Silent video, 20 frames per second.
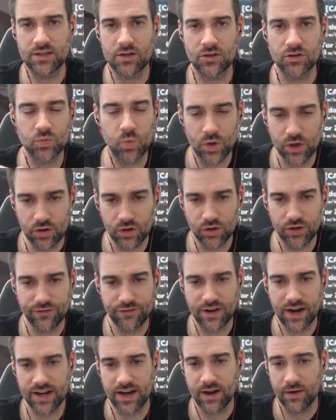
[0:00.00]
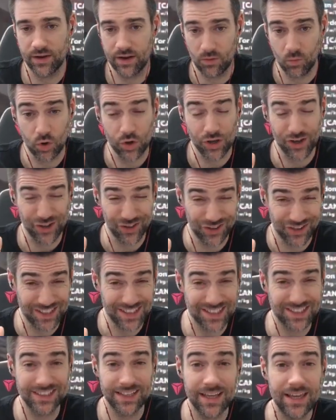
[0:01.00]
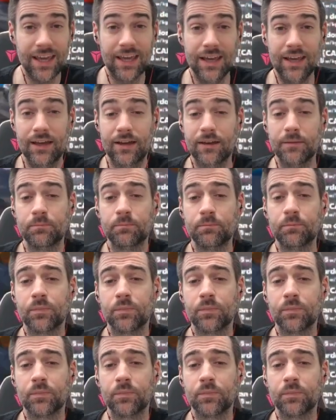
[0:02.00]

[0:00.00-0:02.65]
Because what you're going to find out here and what you're going to see here